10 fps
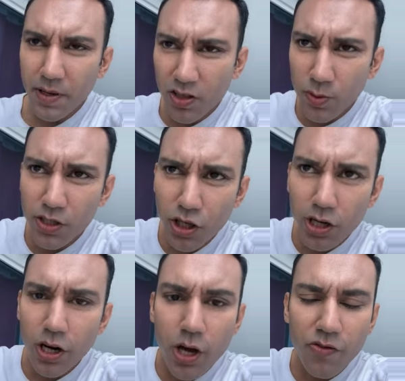because we
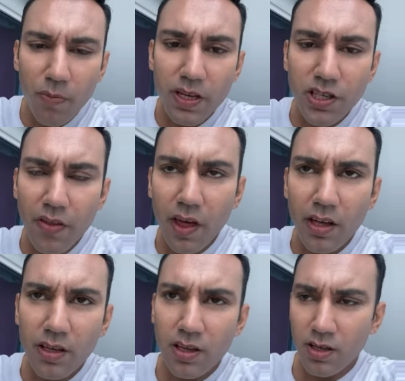should learn from each
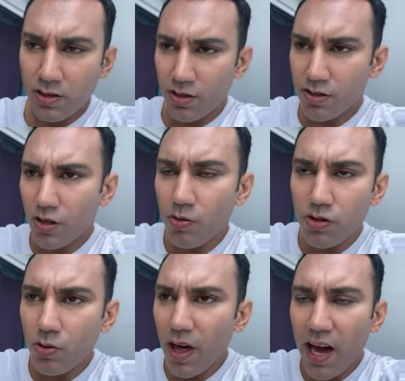other. Just don't
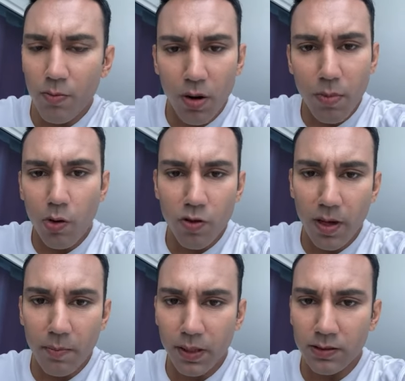do that around most
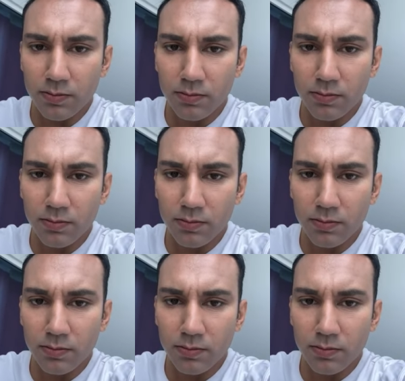people.